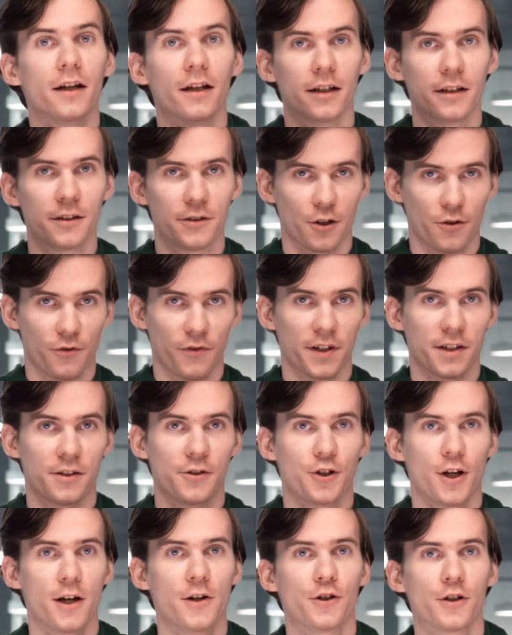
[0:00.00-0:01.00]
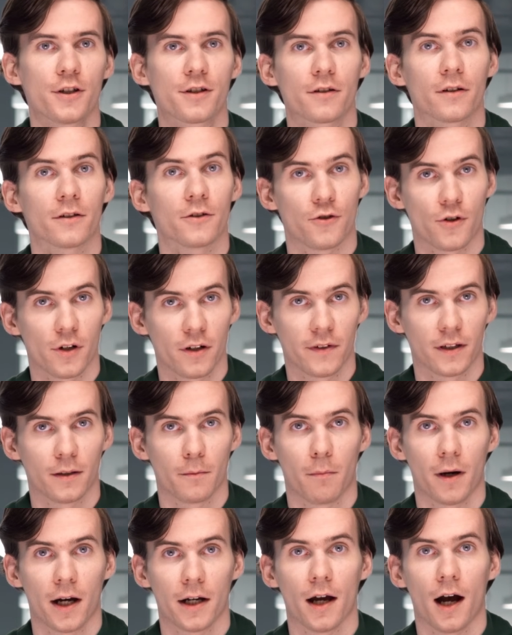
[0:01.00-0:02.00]
interface changes driven
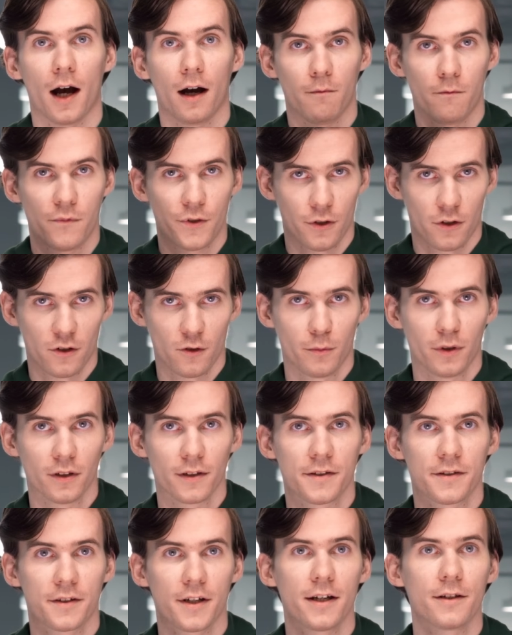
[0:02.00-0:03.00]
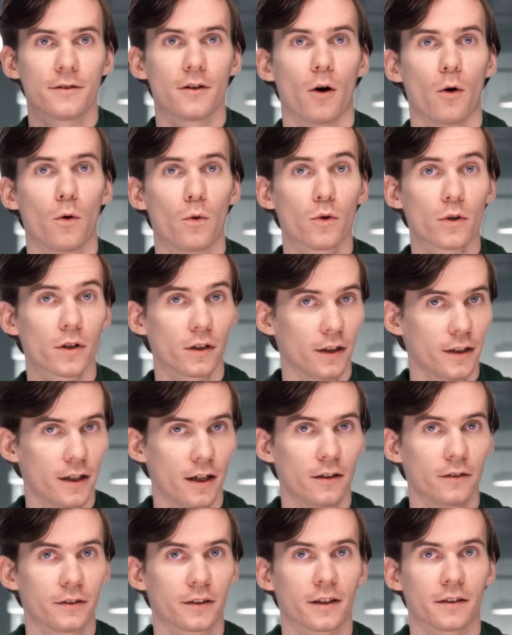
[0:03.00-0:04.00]
by observable state or
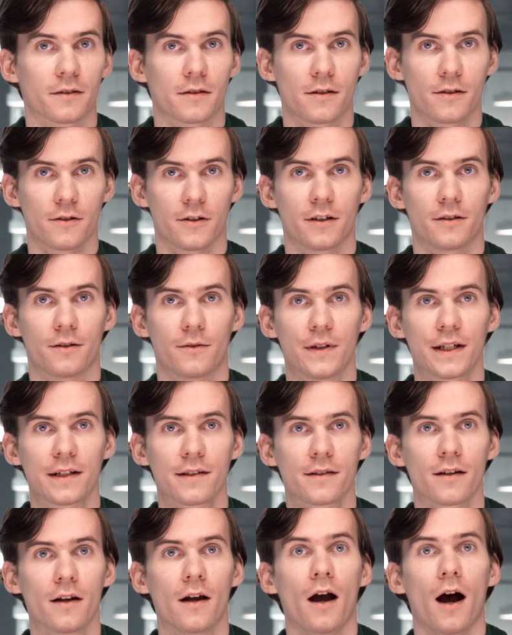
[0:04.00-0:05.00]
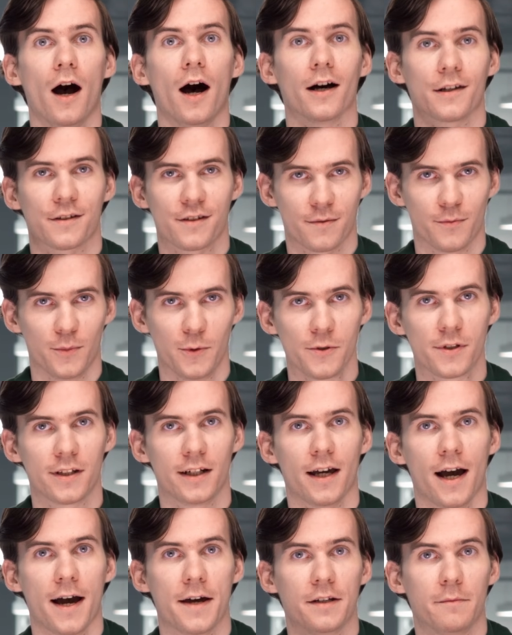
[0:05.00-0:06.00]
layout constraint tweaks are
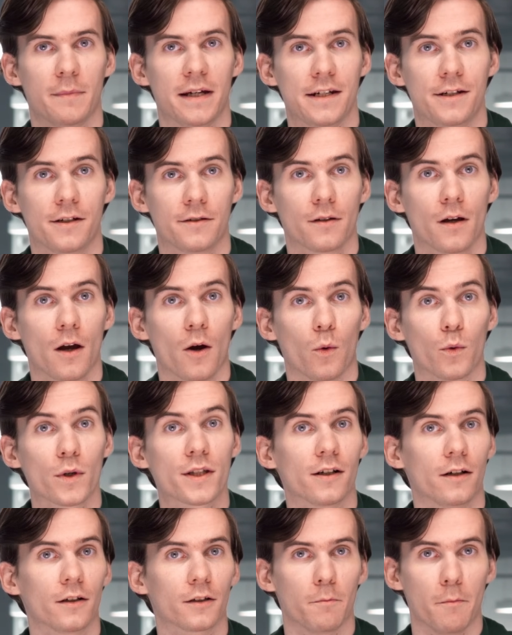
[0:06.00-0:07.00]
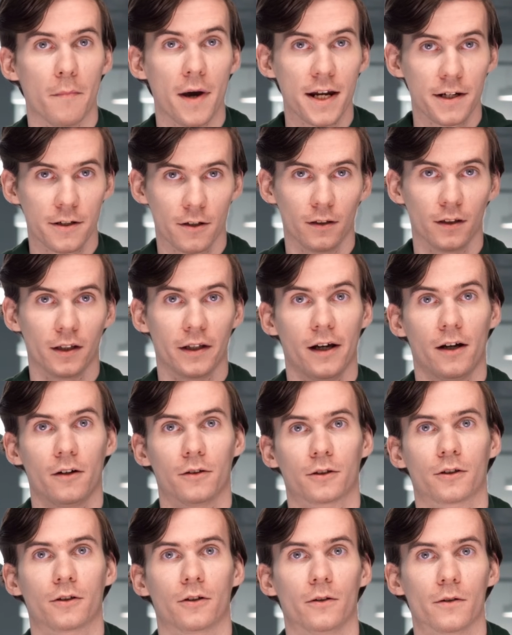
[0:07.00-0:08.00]
smoothly animated without manual
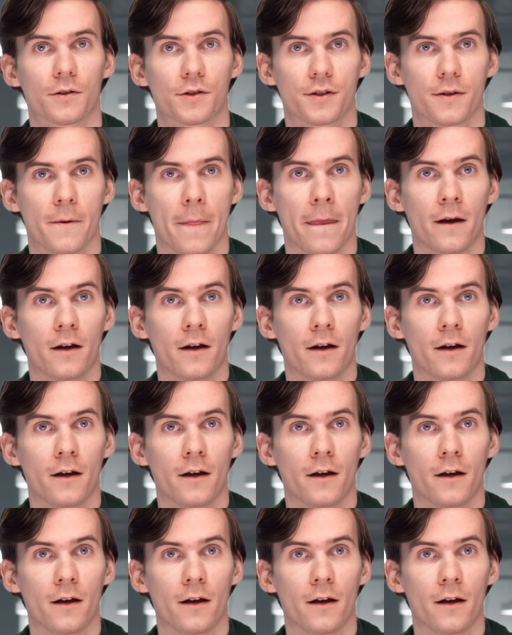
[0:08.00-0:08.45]
layout calls.